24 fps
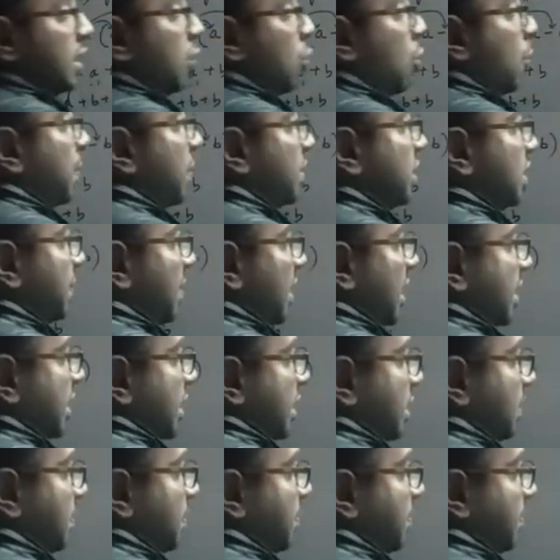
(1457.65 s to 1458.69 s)
Open the
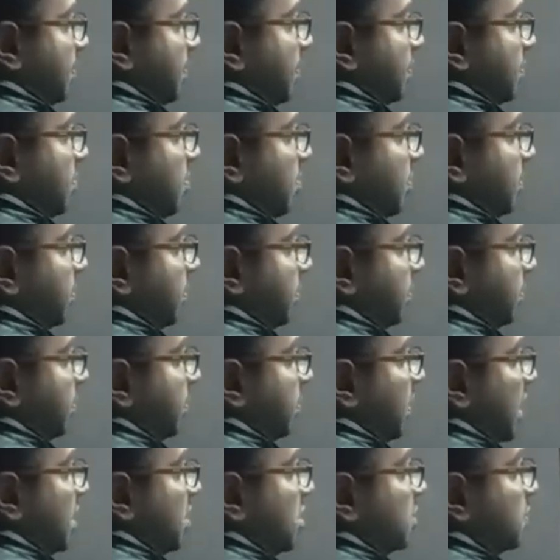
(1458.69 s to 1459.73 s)
bracket,
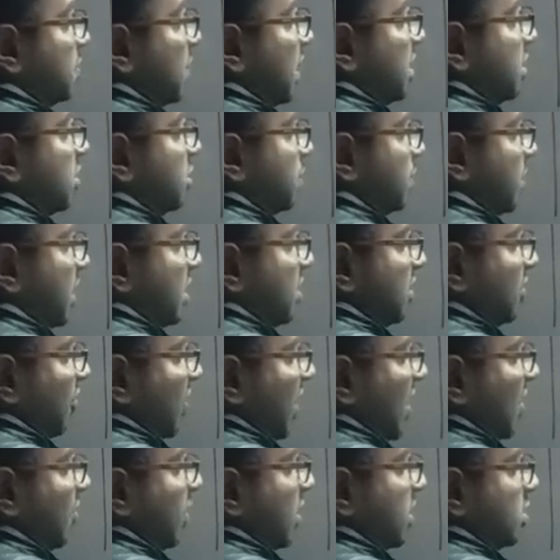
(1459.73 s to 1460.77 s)
minus minus plus
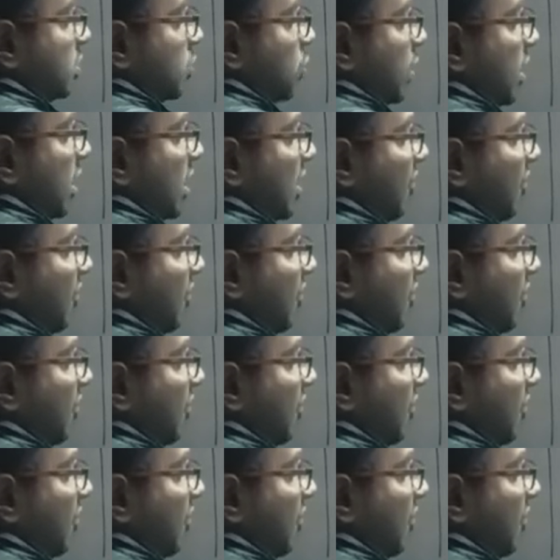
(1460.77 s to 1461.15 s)
5y square.